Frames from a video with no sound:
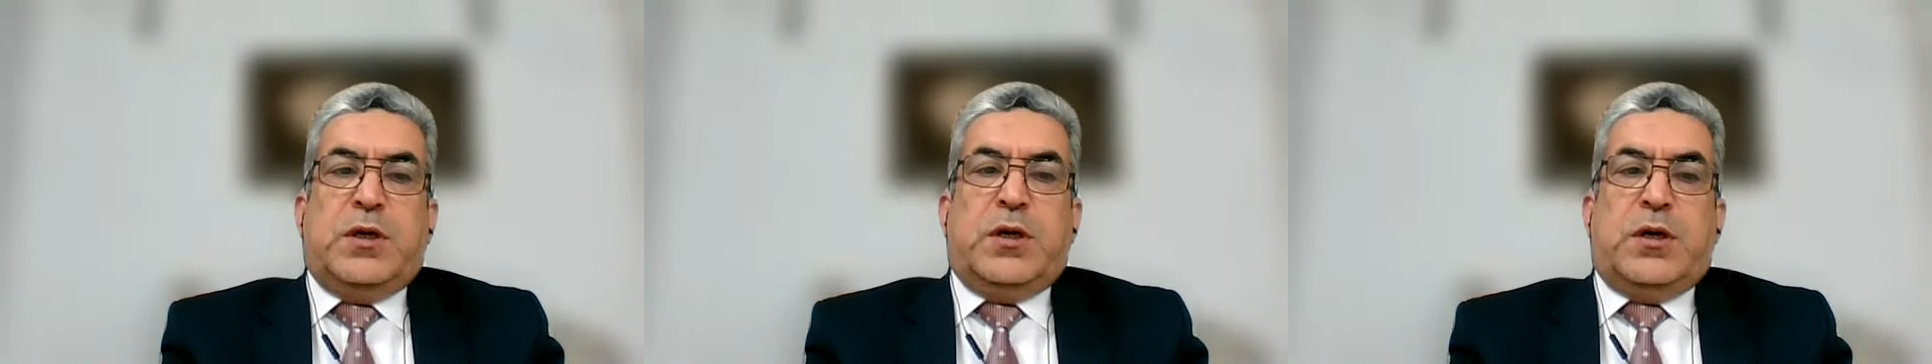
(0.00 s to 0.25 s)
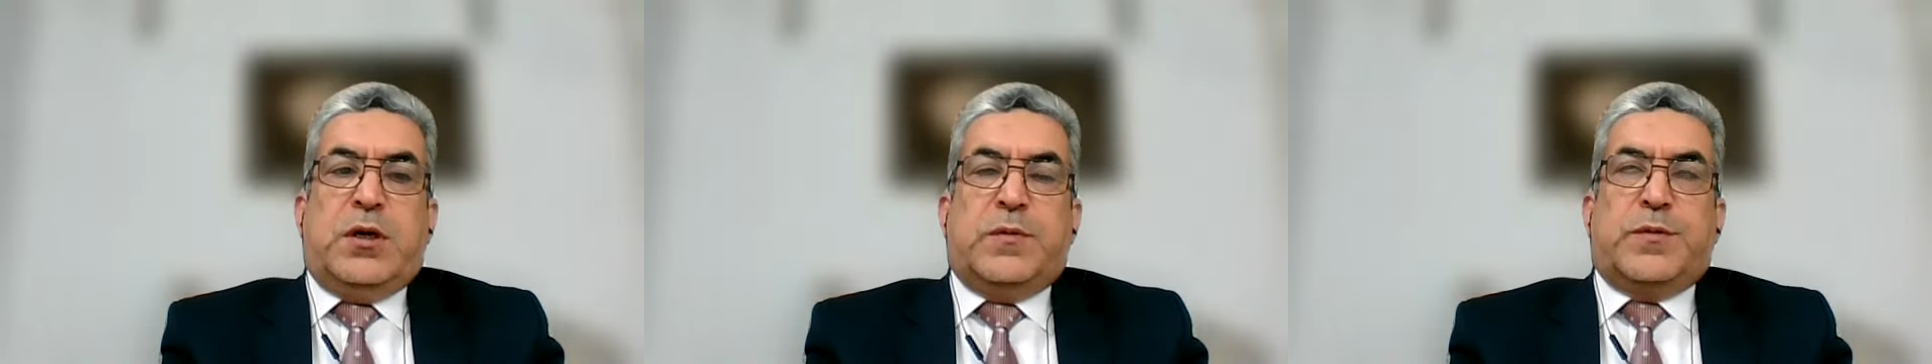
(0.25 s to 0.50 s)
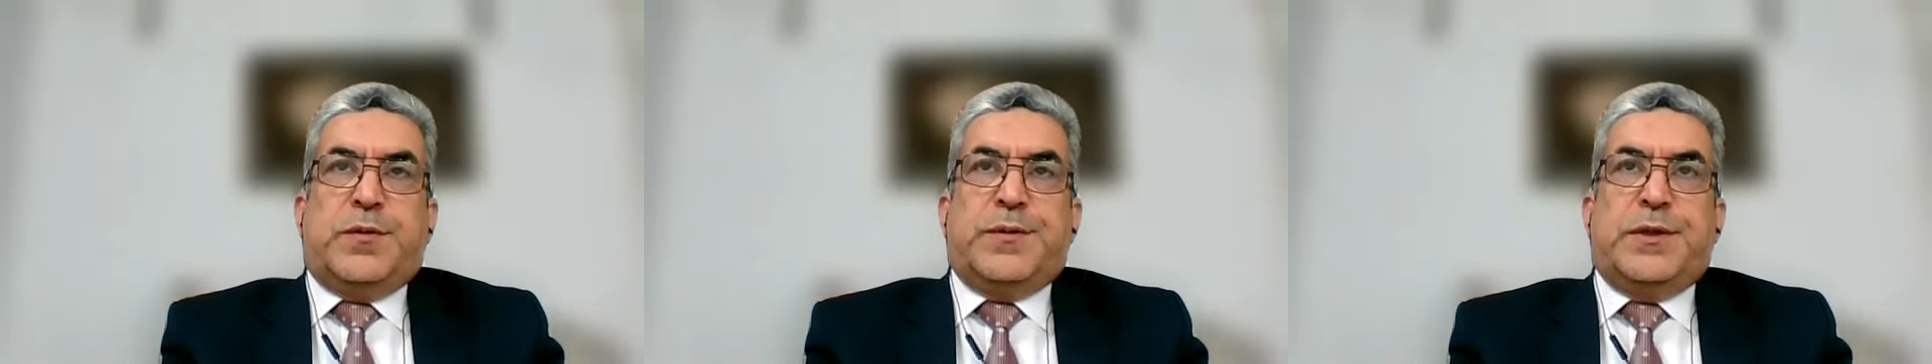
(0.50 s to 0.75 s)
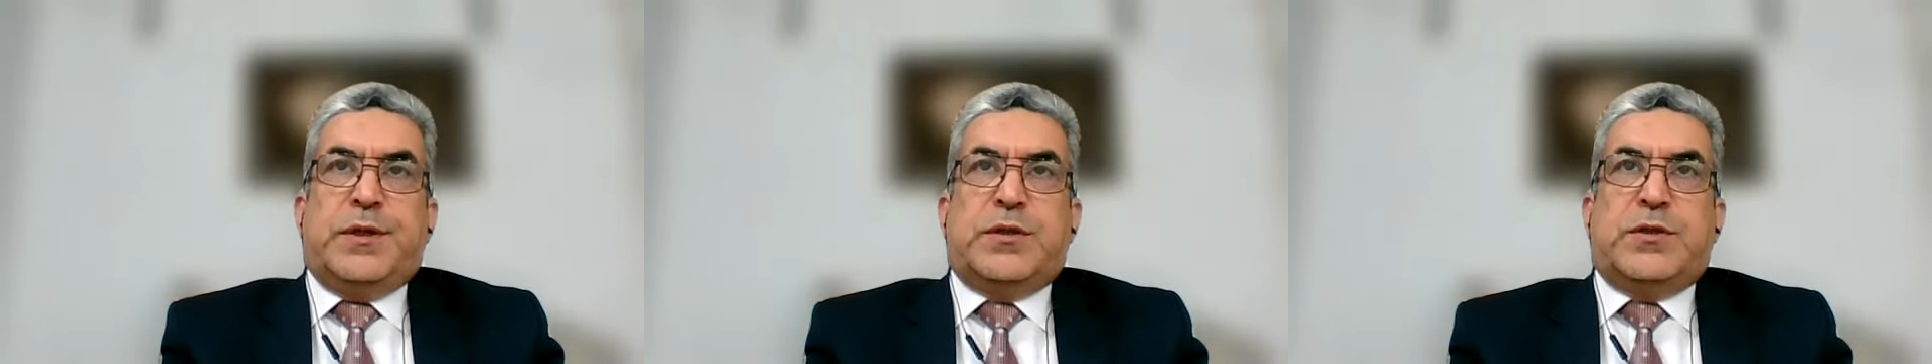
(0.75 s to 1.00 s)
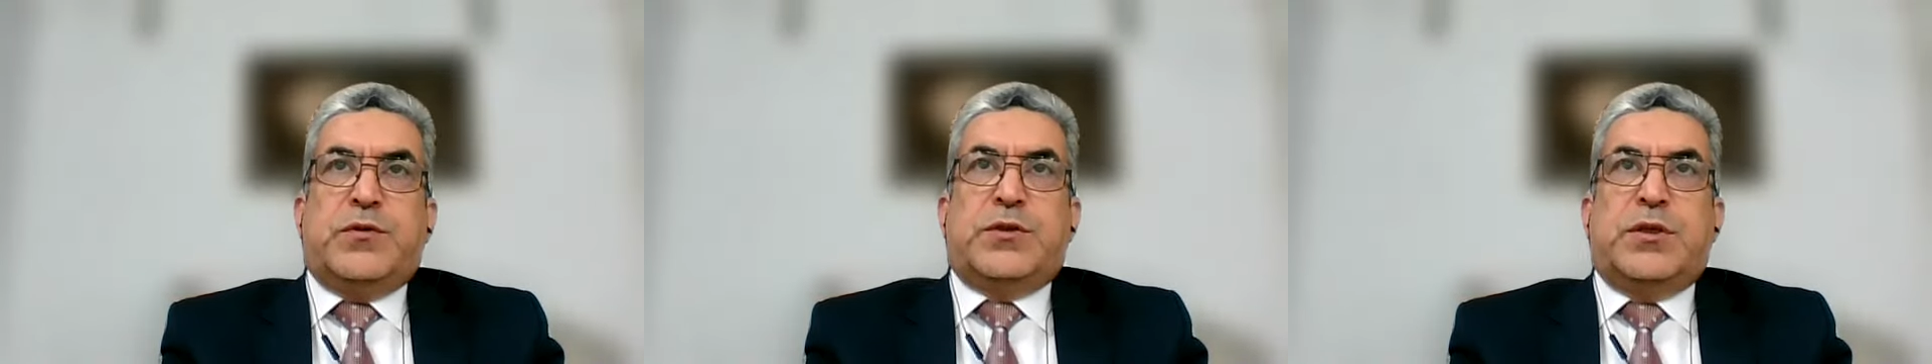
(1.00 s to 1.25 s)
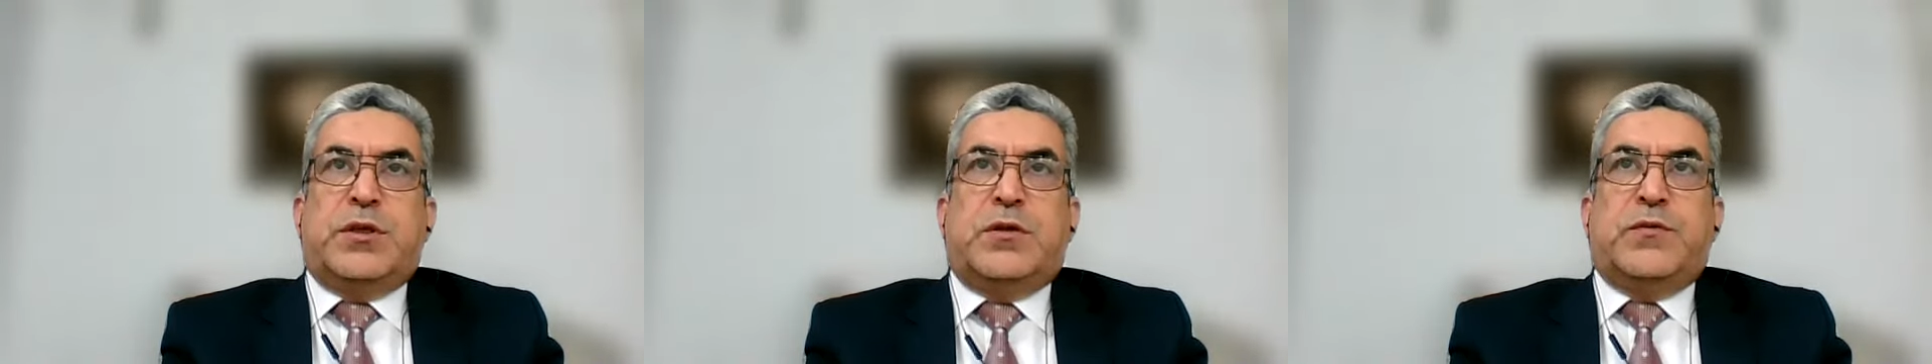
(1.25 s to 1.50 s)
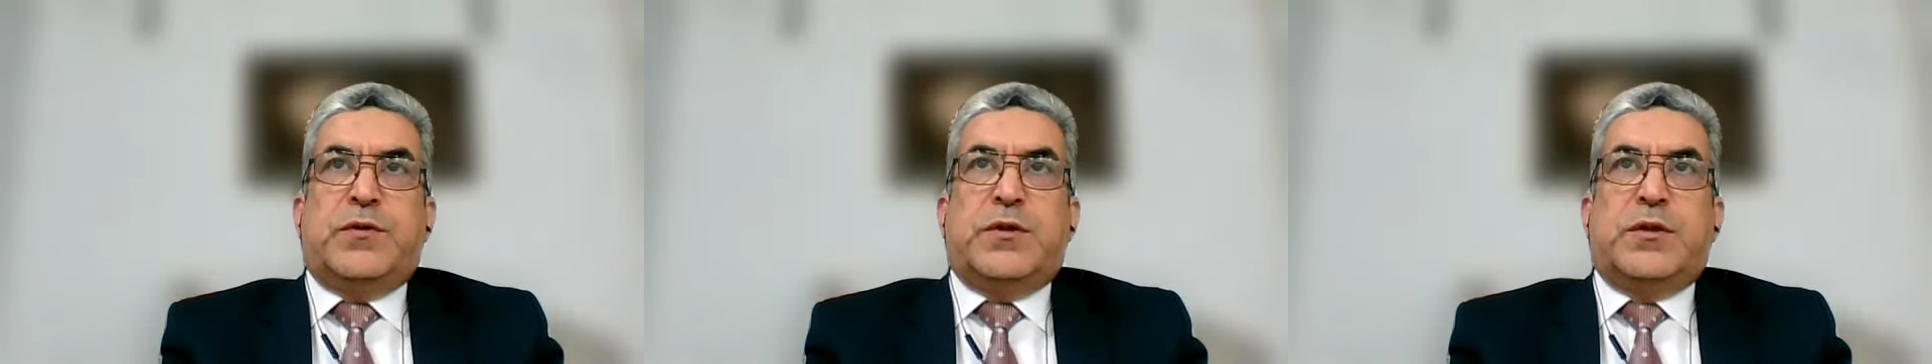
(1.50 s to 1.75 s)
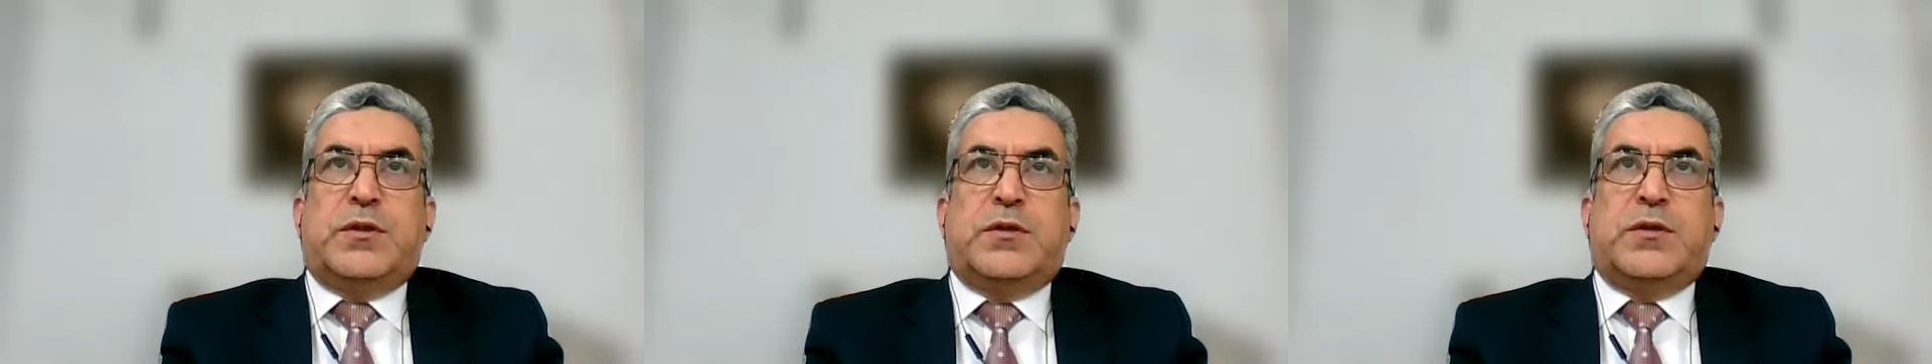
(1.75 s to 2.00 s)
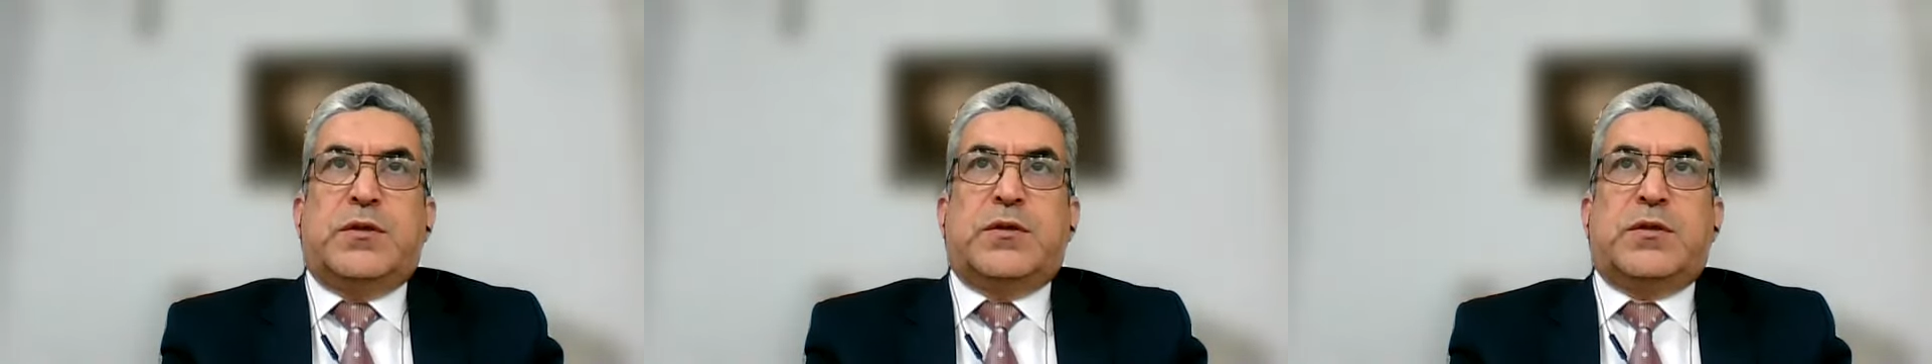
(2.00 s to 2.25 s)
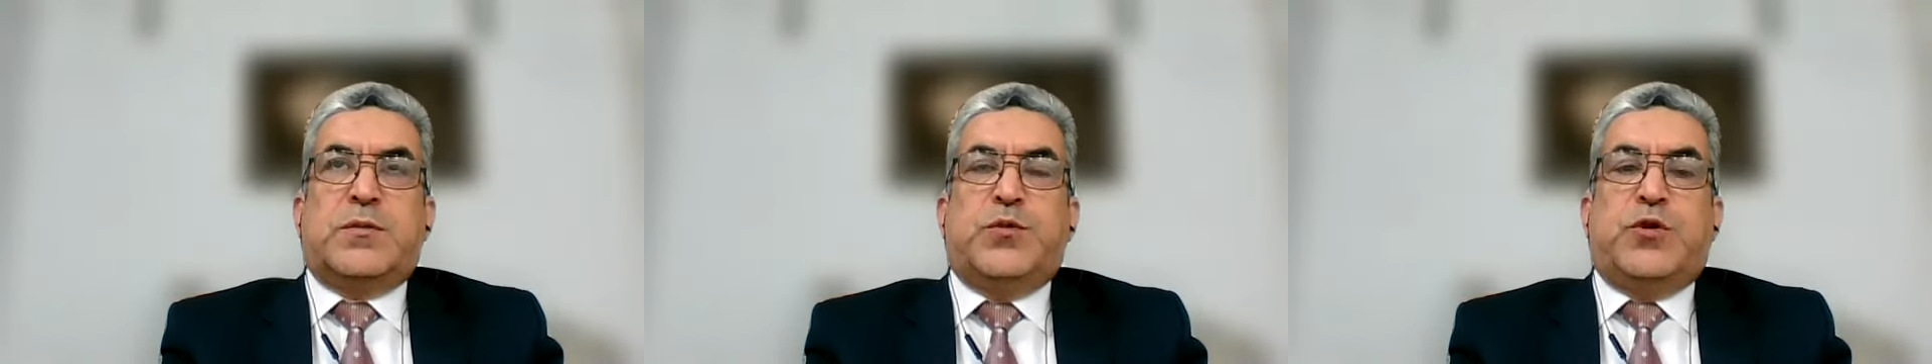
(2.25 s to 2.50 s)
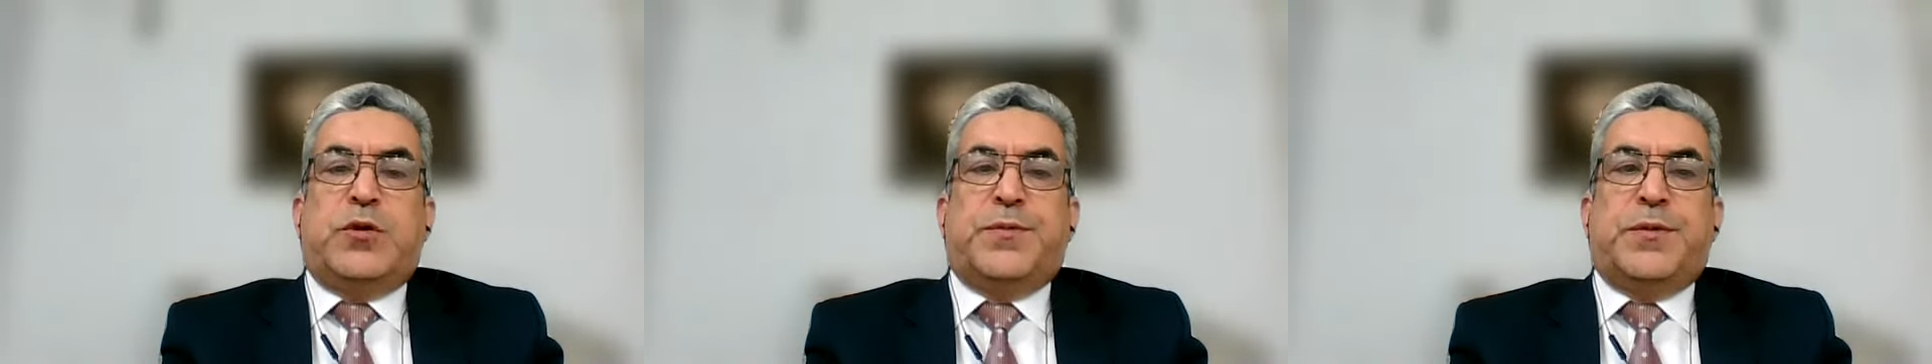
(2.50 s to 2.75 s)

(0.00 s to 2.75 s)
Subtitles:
and probably associated with small